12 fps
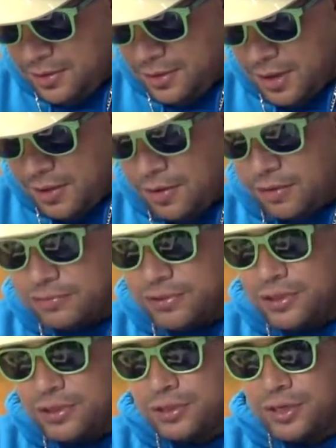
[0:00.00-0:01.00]
I will
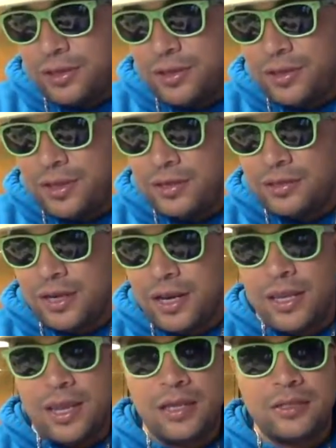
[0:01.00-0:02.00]
obviously share the things that I
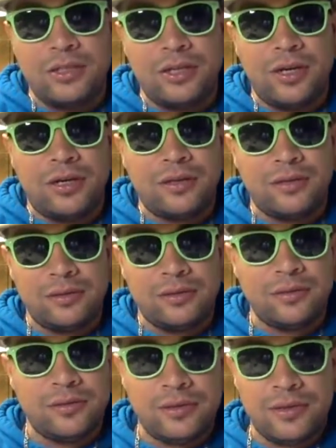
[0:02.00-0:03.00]
can share.
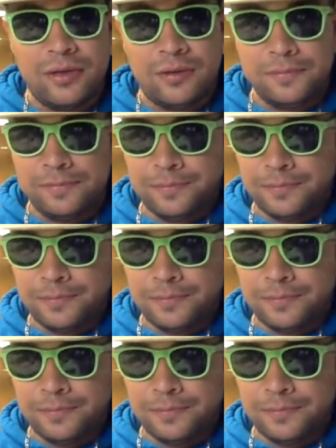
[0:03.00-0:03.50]
So,